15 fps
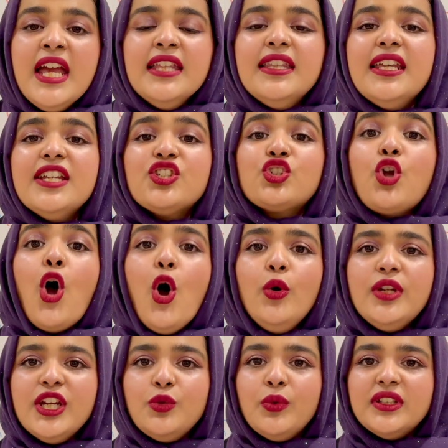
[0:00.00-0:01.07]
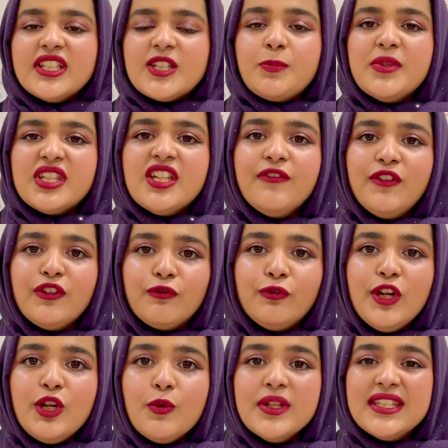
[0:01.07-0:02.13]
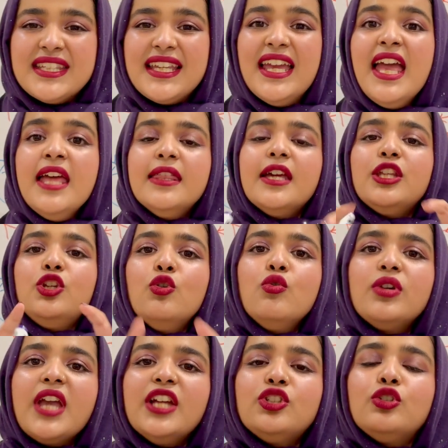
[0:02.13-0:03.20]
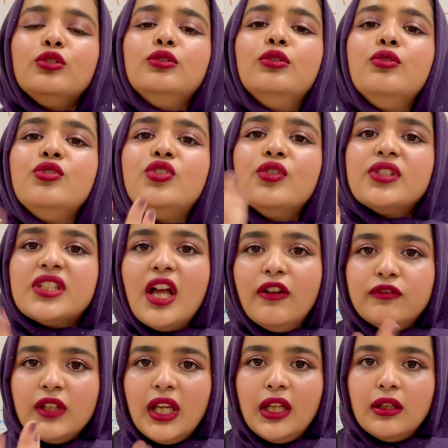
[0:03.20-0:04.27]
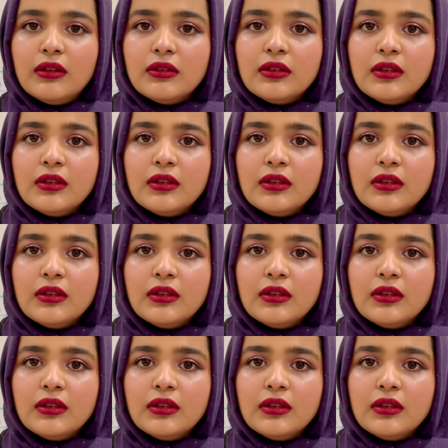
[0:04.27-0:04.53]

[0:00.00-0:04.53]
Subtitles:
that is coded with a specific frequency that you get to lose yourself in.